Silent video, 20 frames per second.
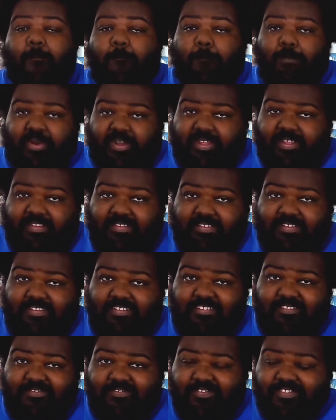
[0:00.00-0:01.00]
but
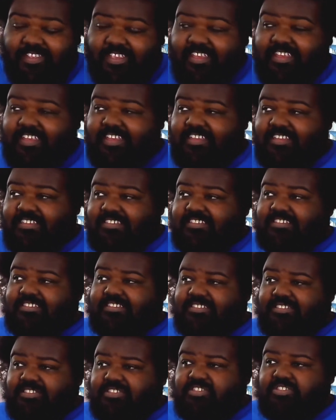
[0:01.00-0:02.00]
he
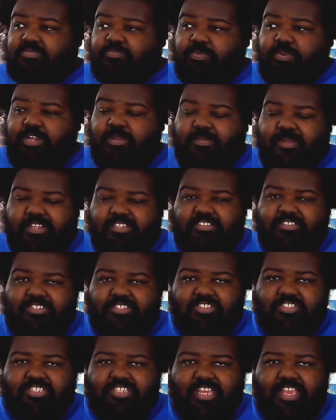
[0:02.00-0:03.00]
is pretty much the
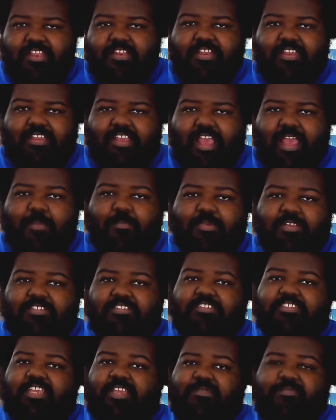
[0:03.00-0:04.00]
generic I
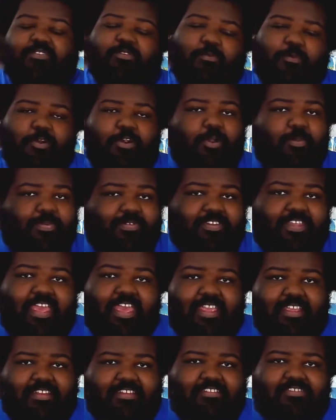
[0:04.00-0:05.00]
must save the world
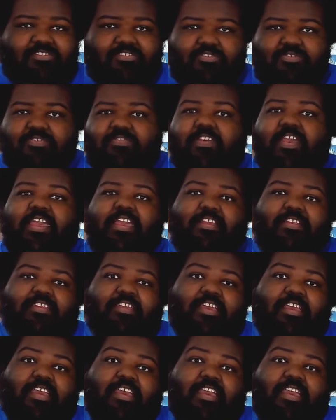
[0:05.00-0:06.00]
protagonist that you find
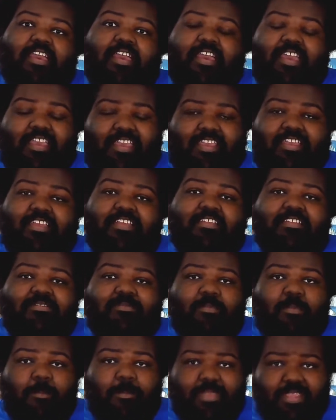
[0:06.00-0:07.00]
in
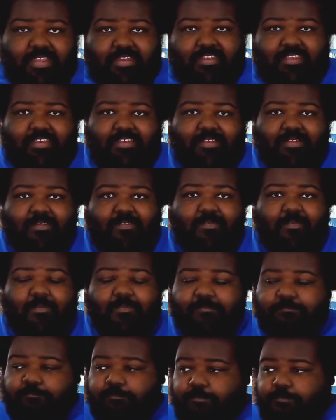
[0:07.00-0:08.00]
media.
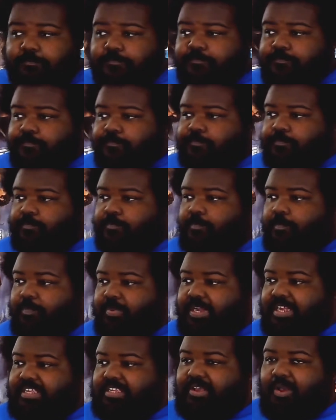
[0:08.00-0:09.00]

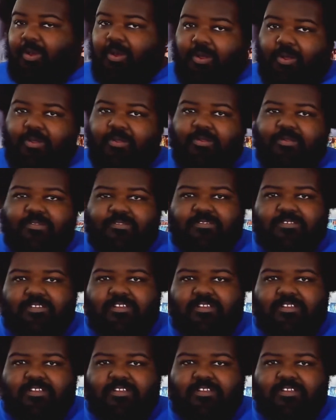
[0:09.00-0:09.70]
But Cole,